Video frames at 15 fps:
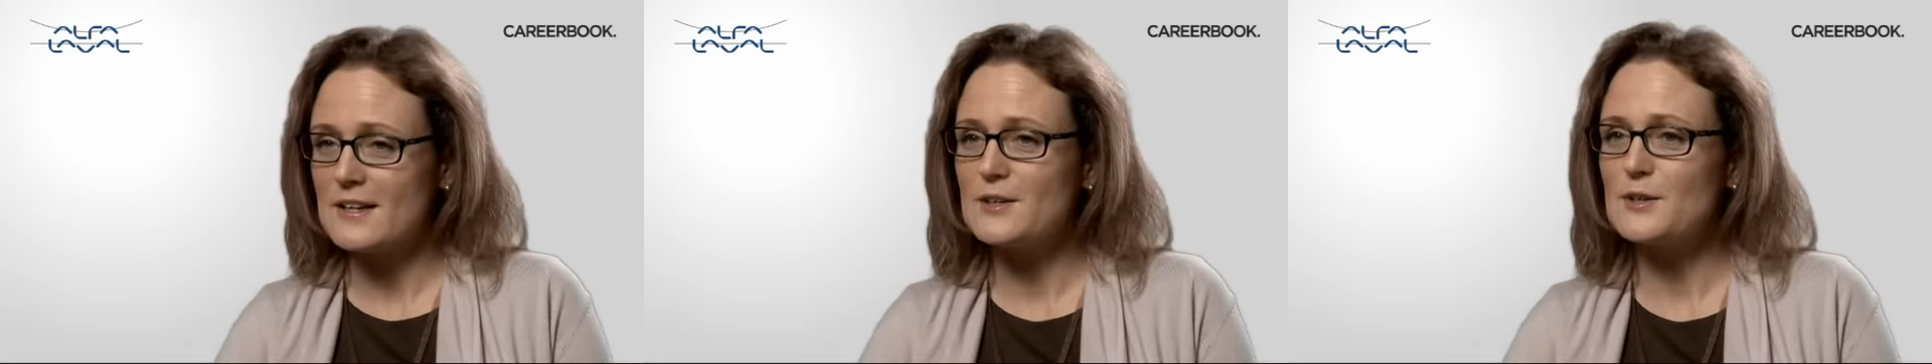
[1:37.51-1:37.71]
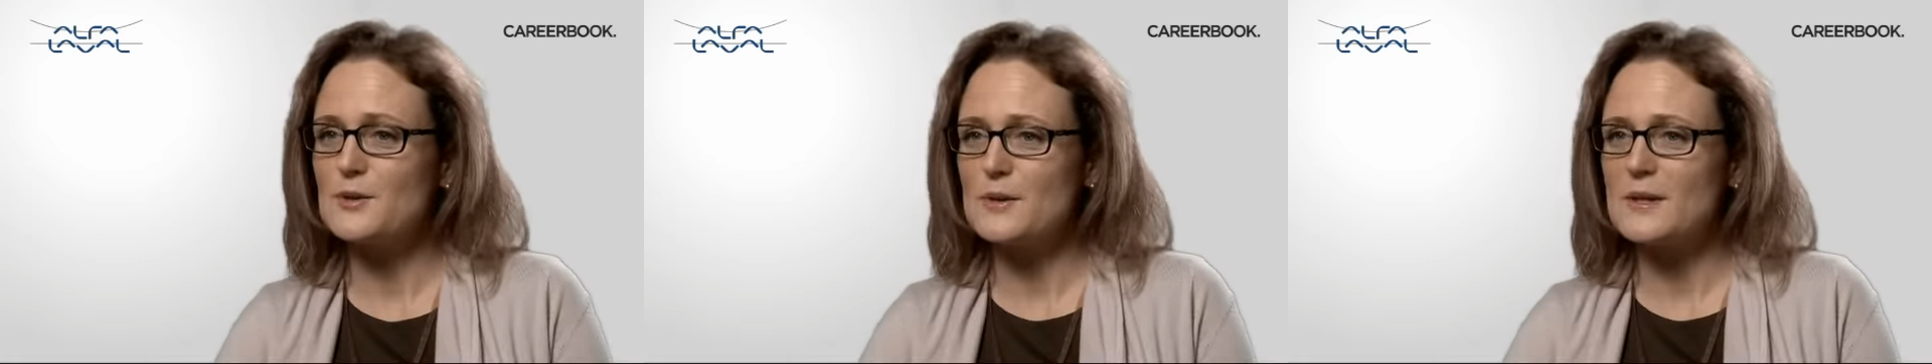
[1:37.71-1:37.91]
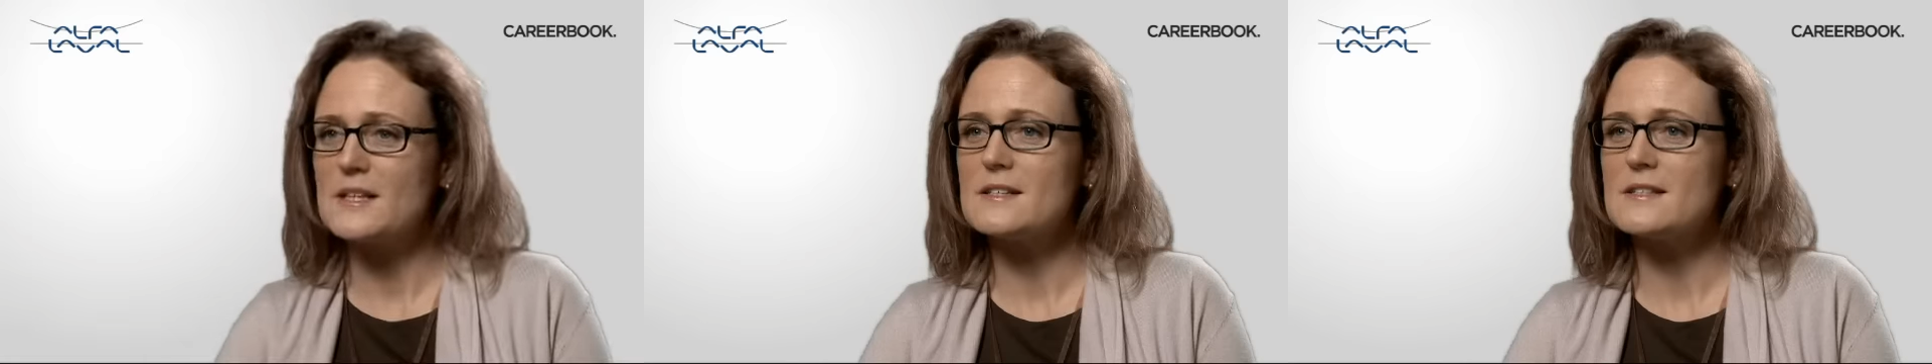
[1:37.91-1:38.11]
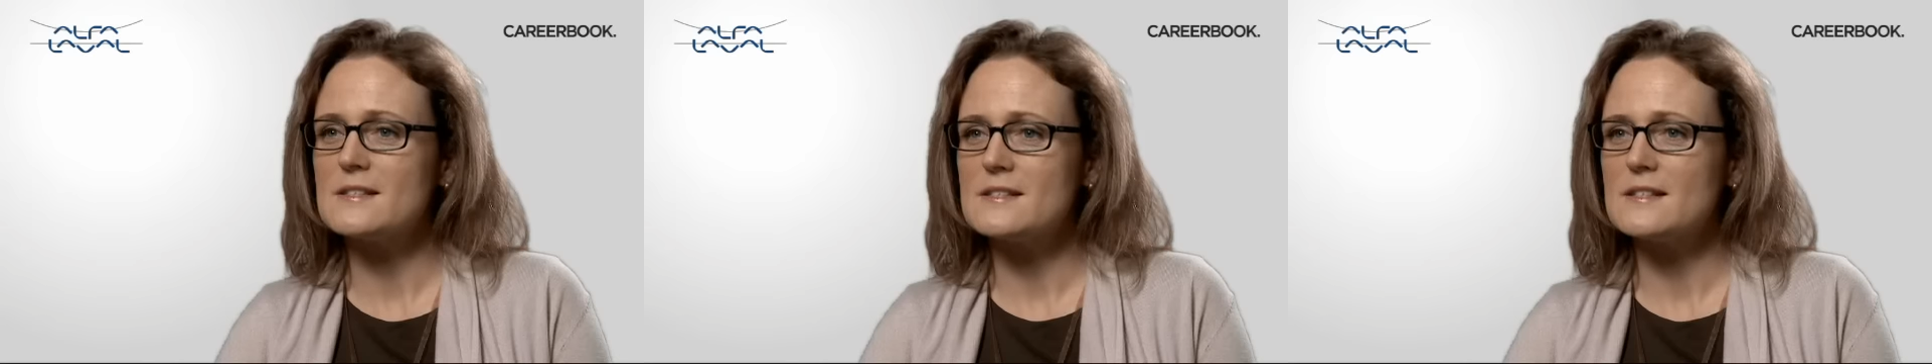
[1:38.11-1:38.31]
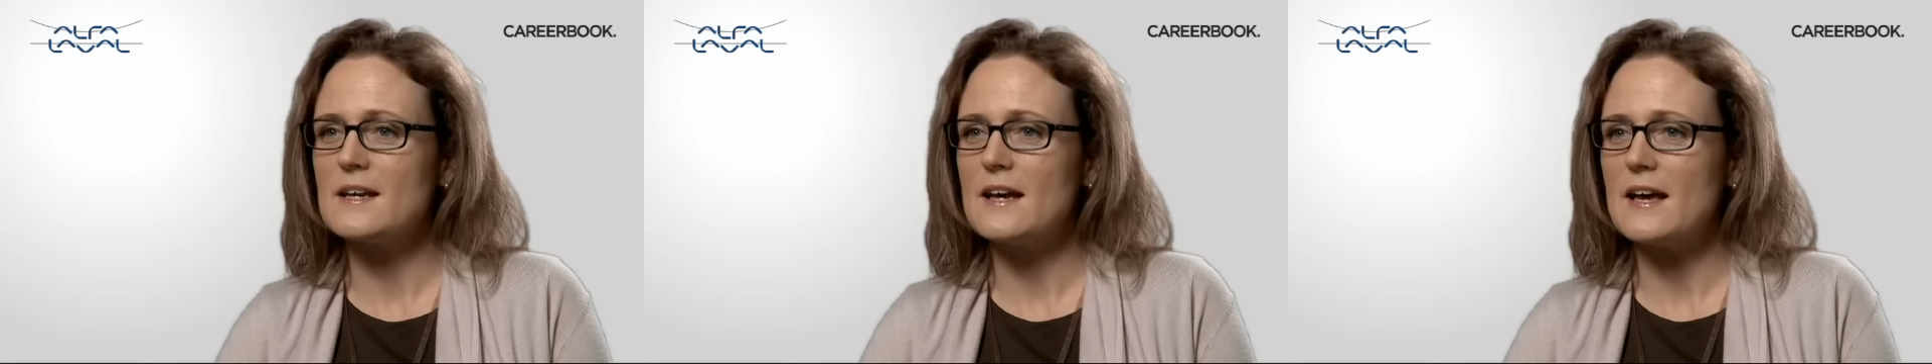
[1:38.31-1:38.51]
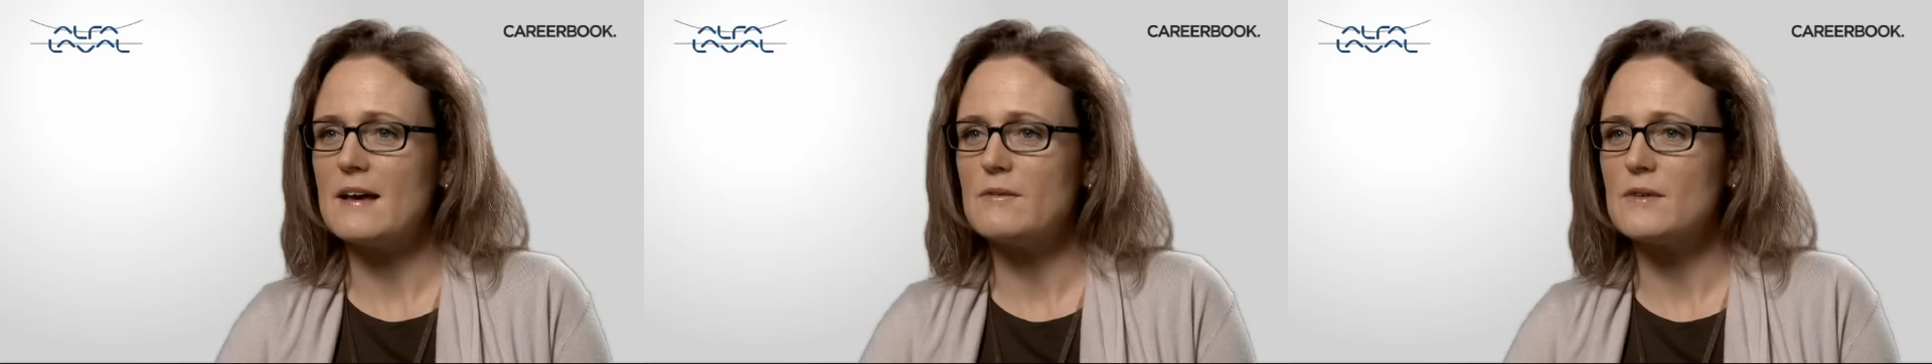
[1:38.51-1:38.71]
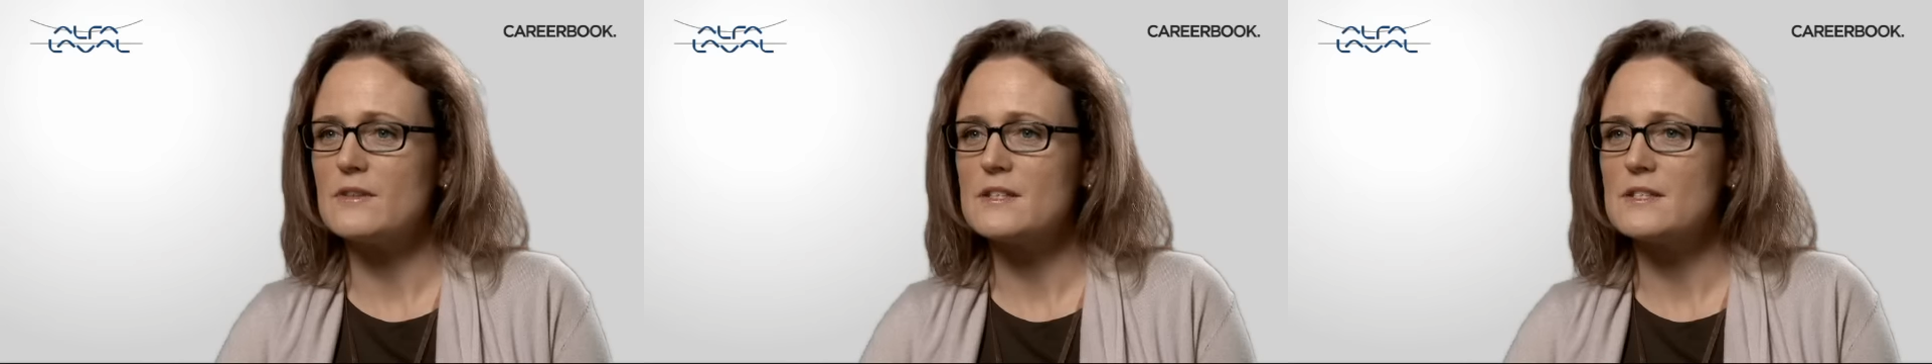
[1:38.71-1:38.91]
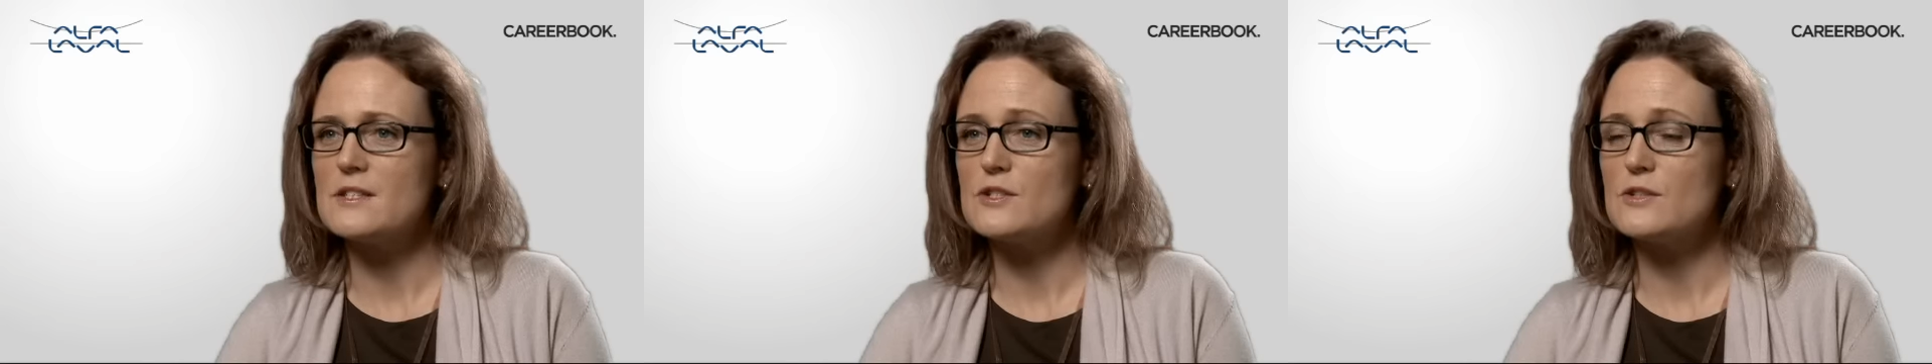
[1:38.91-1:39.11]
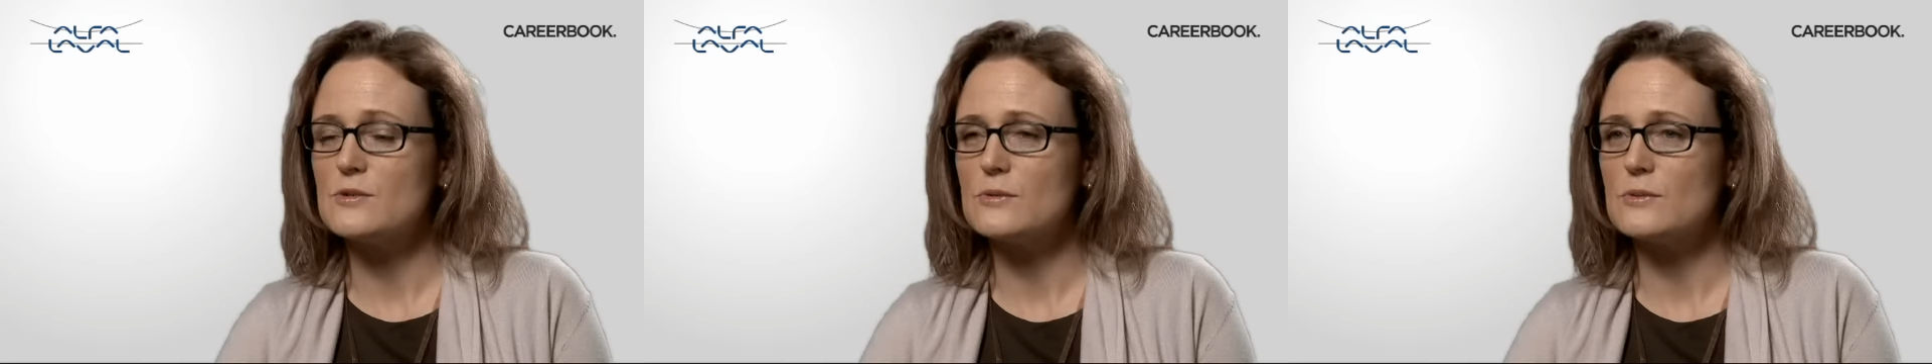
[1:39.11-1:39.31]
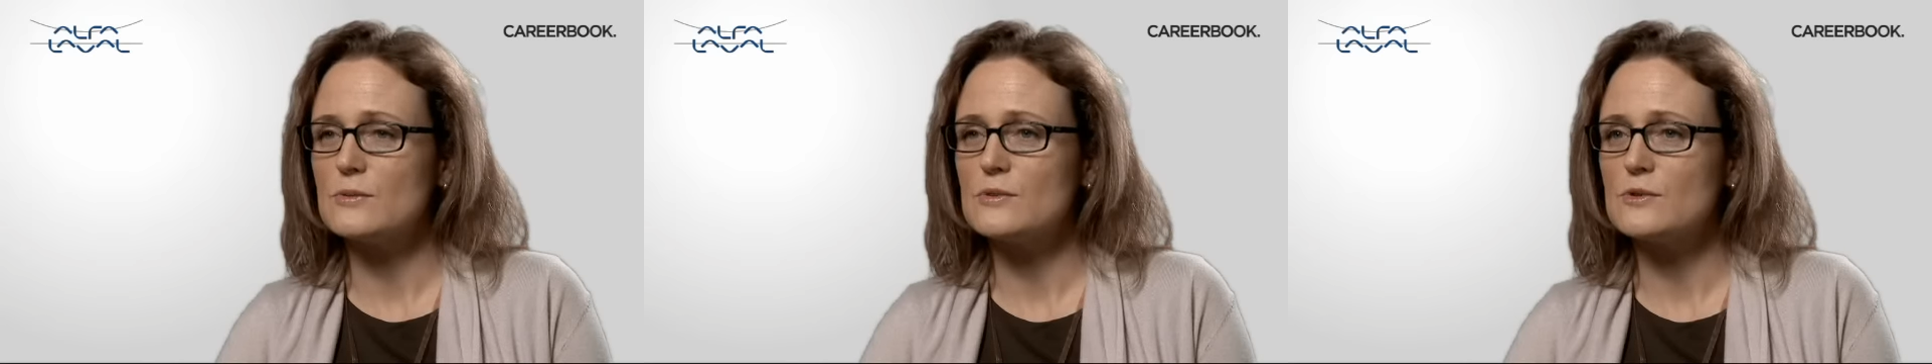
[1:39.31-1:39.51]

who is uh, having this two,